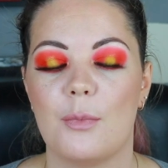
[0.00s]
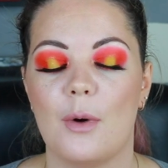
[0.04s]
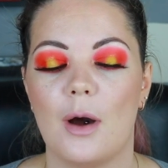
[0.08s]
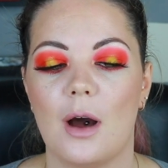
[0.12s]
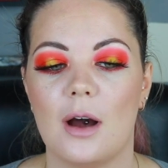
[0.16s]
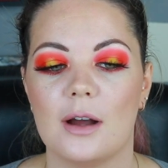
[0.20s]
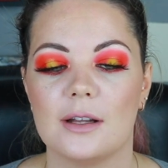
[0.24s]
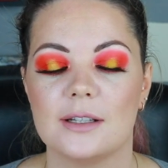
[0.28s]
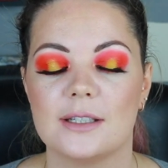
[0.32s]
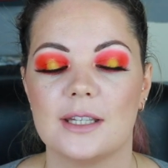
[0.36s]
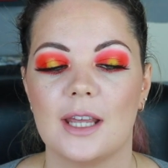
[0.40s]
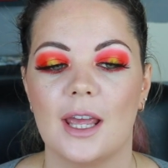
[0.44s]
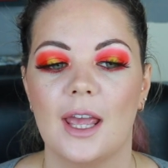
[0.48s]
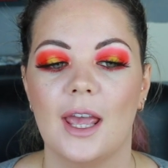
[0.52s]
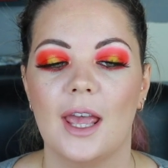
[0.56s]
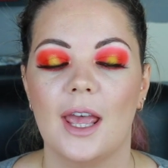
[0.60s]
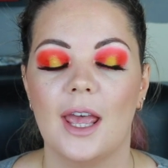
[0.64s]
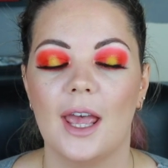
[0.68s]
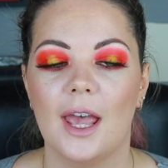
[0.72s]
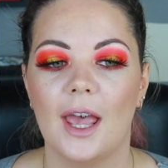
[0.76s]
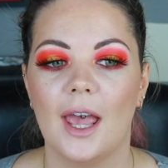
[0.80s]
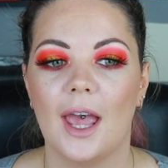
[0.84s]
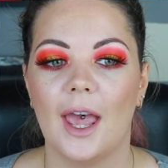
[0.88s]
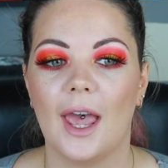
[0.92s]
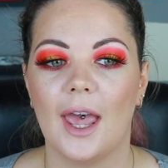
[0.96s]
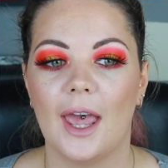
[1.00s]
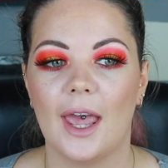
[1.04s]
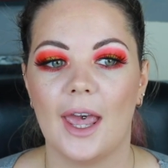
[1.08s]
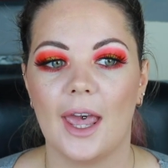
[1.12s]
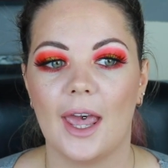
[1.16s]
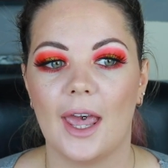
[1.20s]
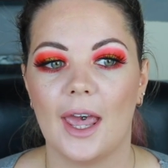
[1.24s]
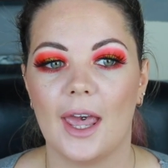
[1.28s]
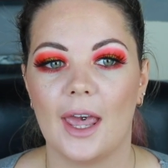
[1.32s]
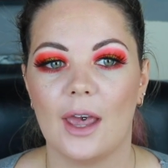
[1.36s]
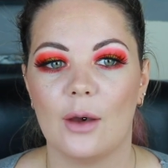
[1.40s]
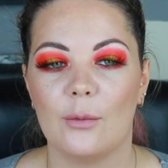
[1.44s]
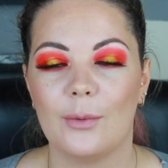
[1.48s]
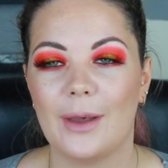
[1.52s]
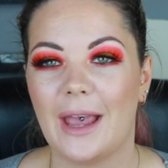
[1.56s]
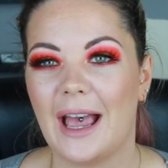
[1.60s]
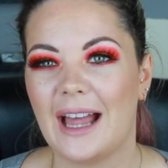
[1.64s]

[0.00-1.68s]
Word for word: But uh, we